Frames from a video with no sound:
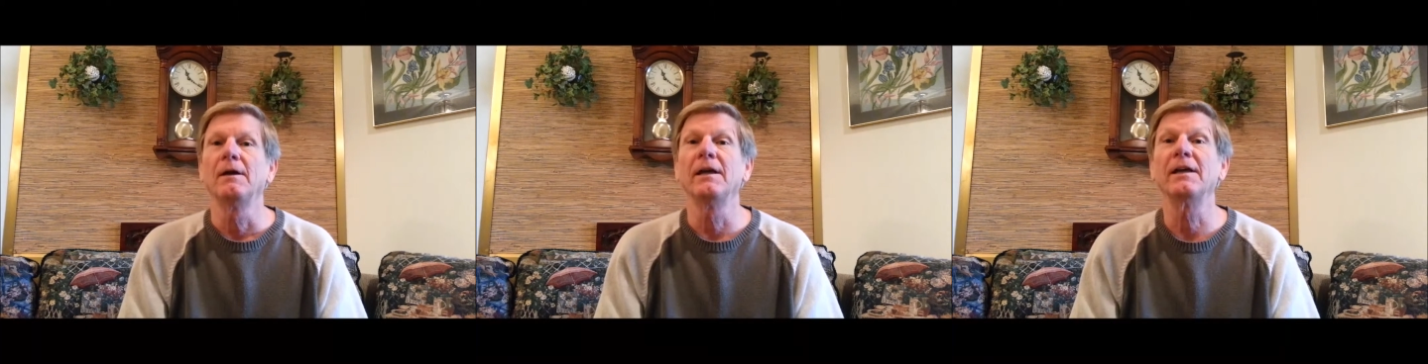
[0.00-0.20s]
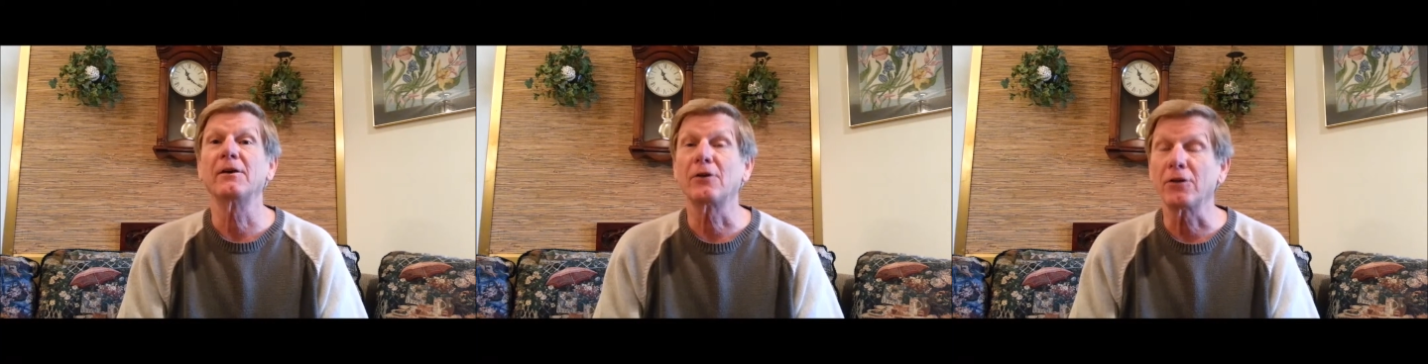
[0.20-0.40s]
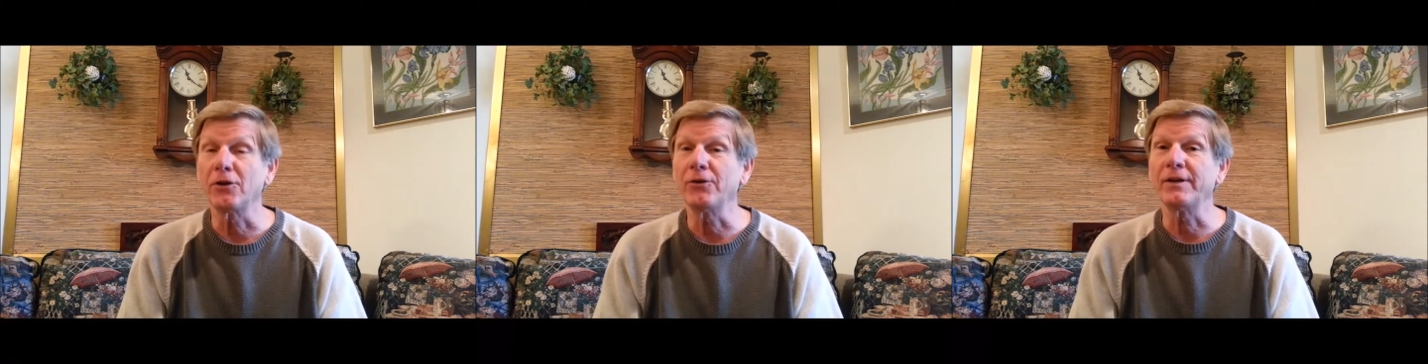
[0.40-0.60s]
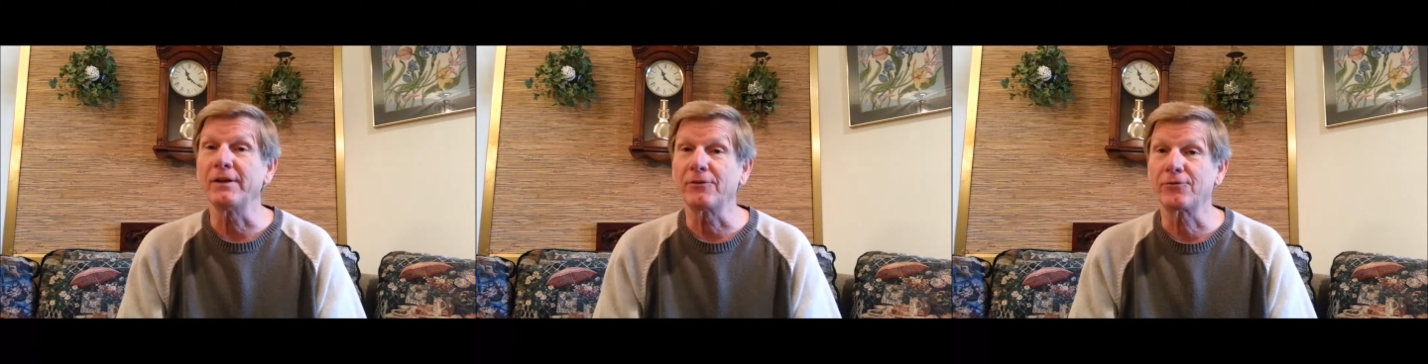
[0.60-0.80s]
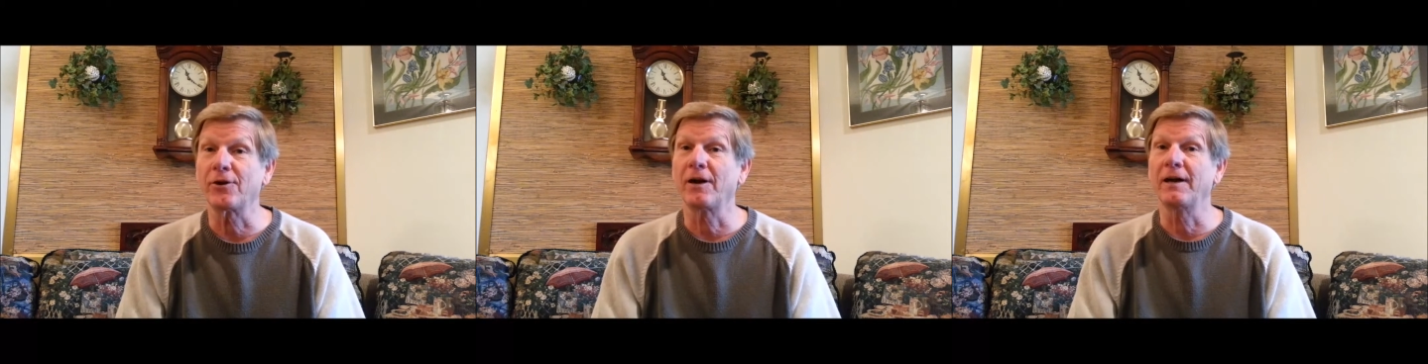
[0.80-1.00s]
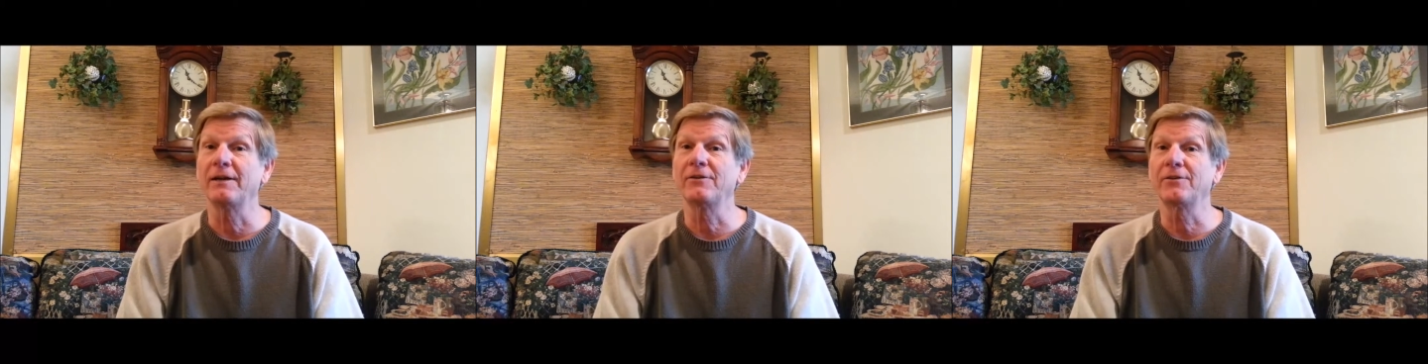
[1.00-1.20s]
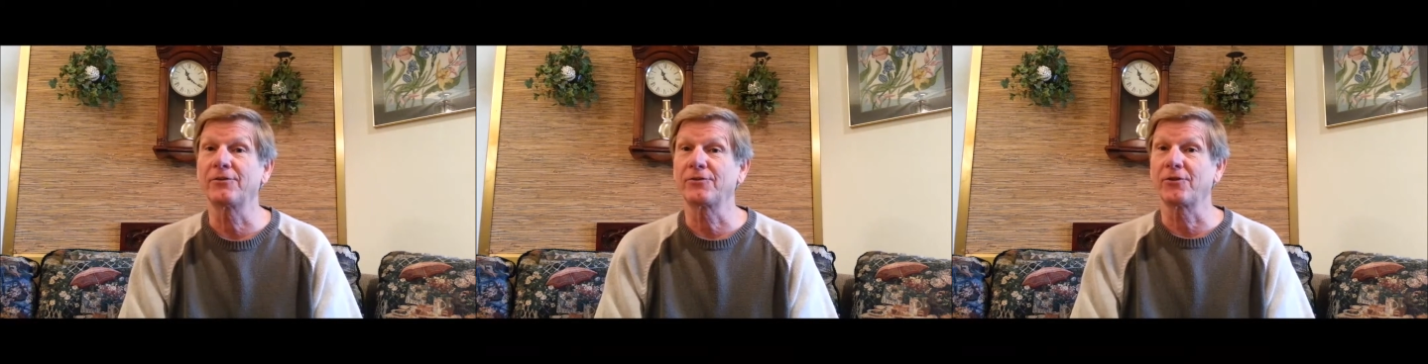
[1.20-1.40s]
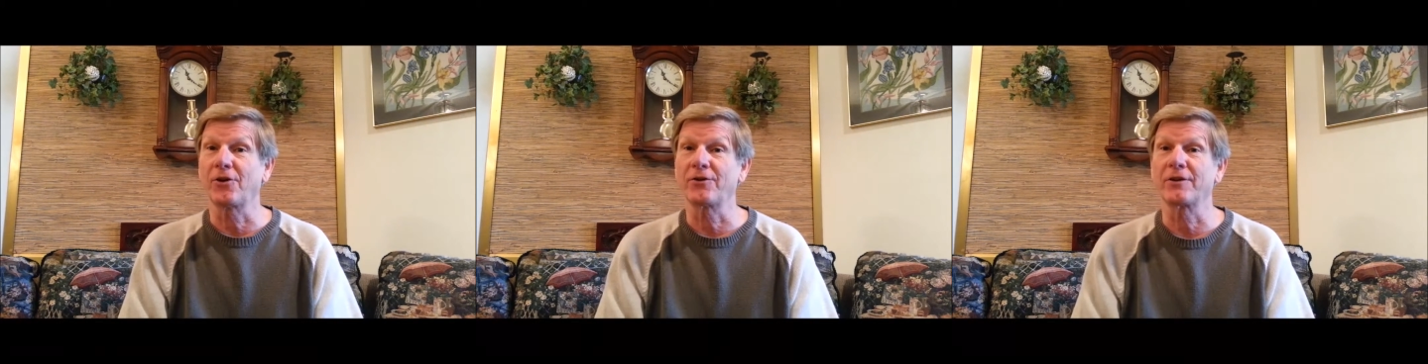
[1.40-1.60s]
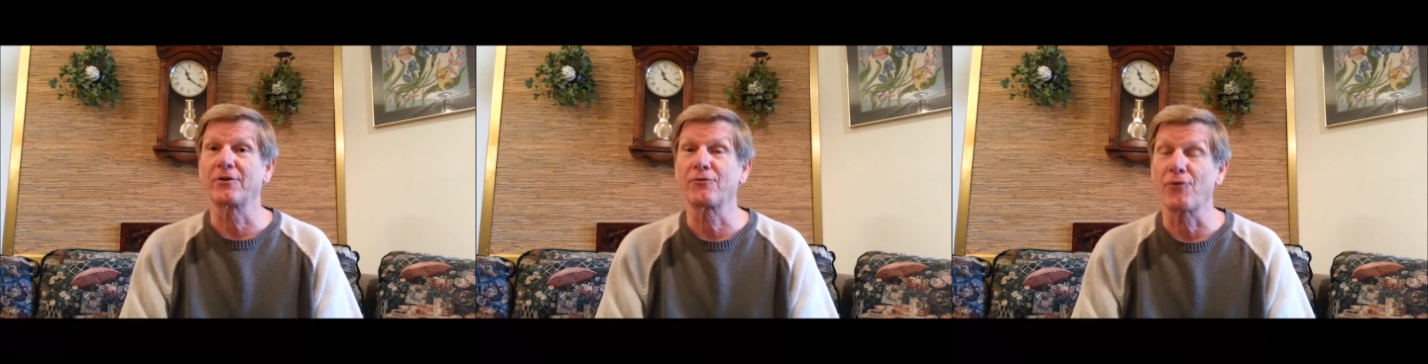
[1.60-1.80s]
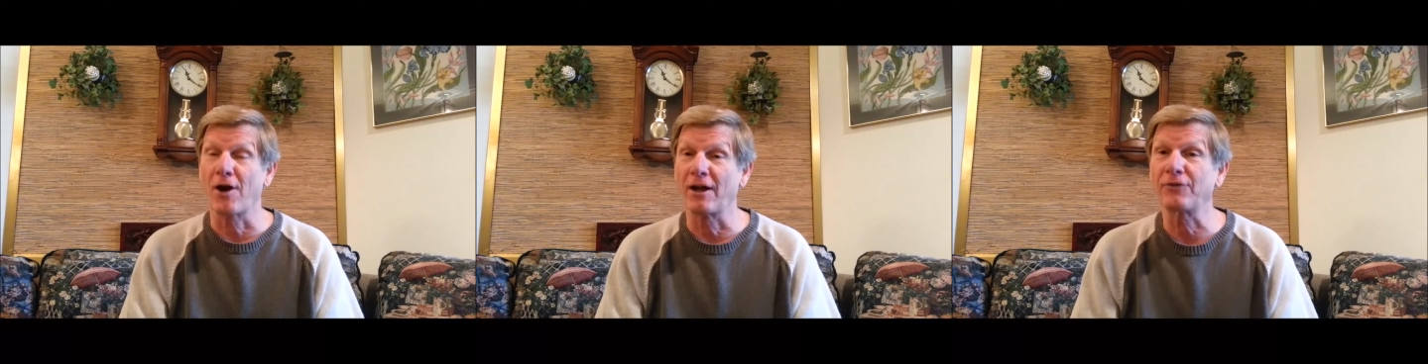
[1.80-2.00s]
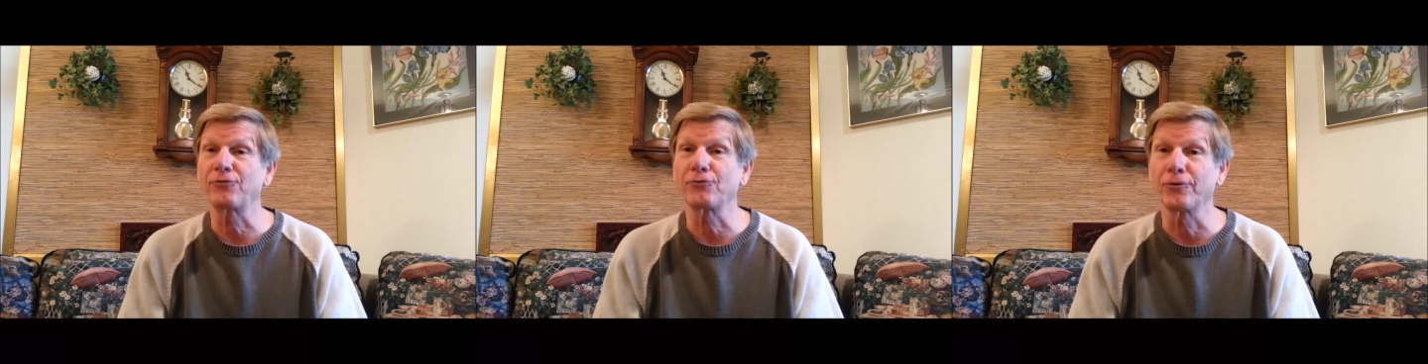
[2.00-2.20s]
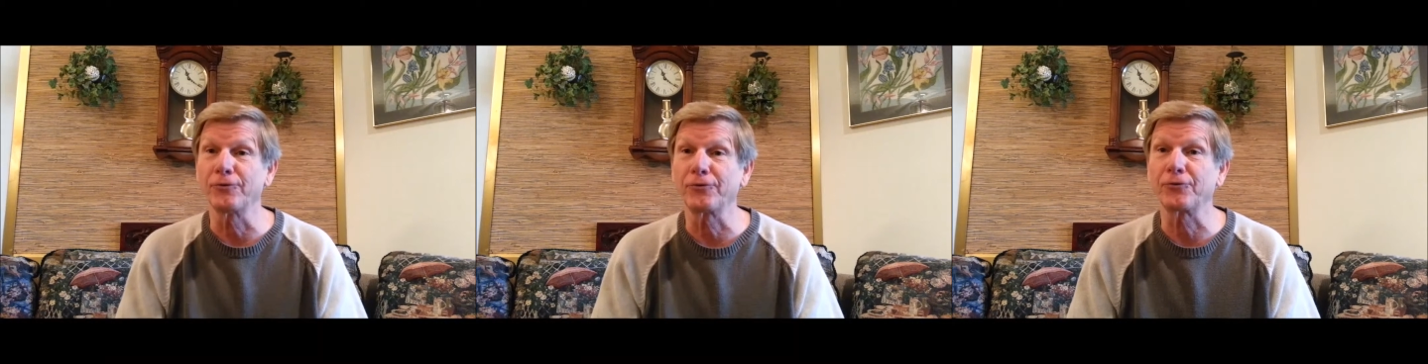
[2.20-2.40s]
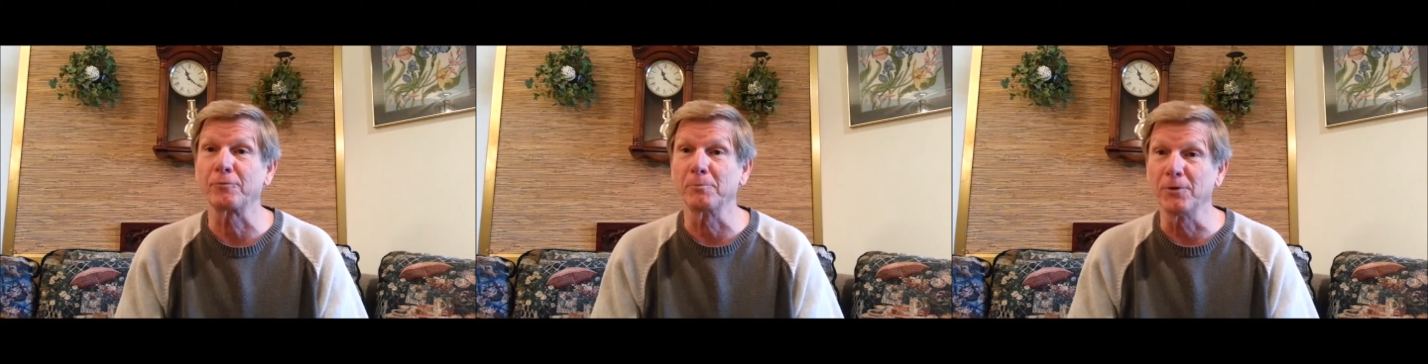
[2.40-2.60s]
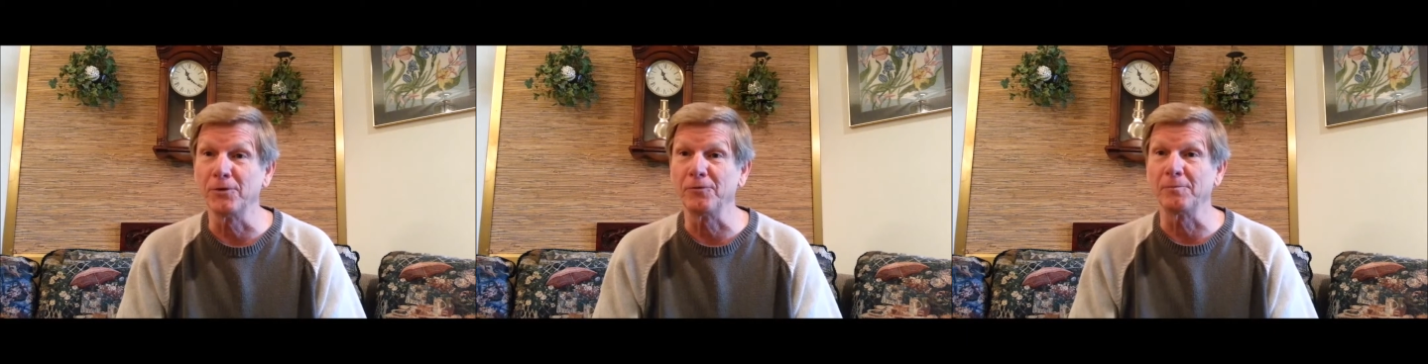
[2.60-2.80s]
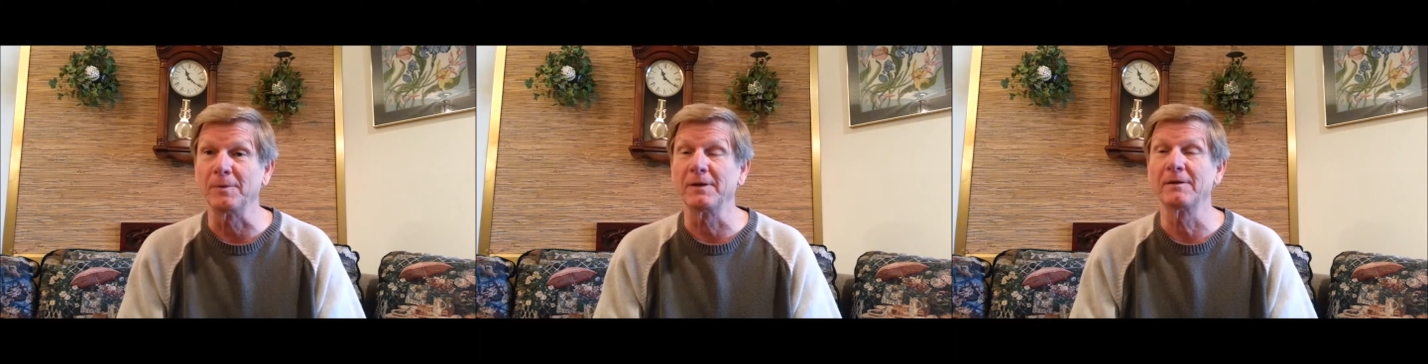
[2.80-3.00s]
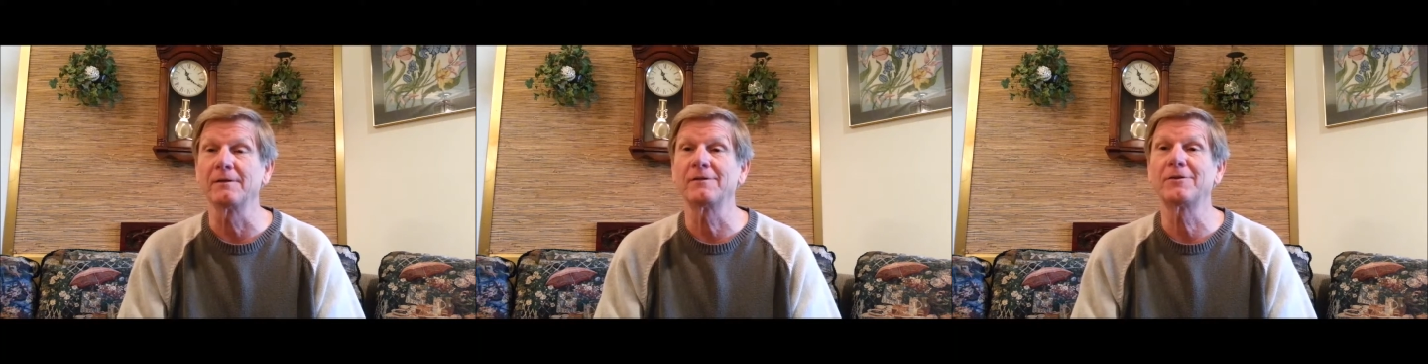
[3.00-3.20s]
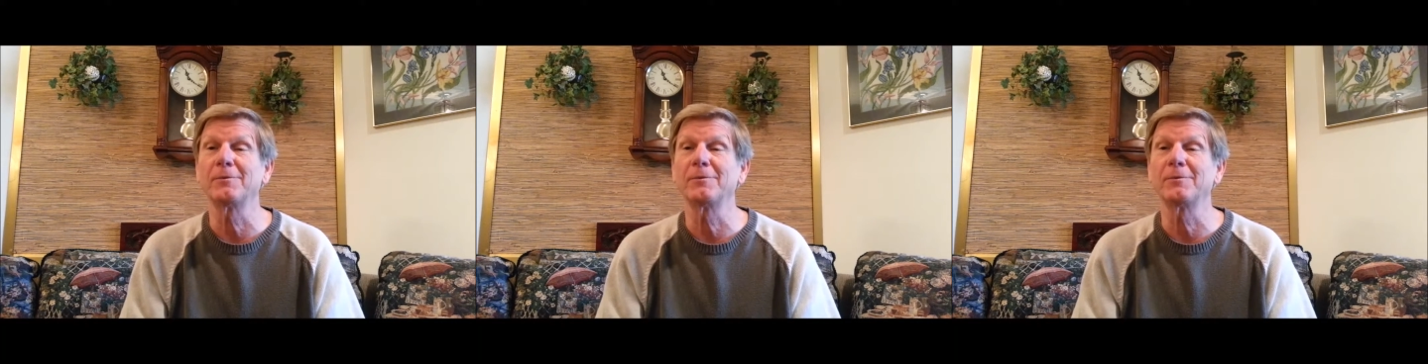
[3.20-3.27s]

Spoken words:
including trying to start a grassroots movement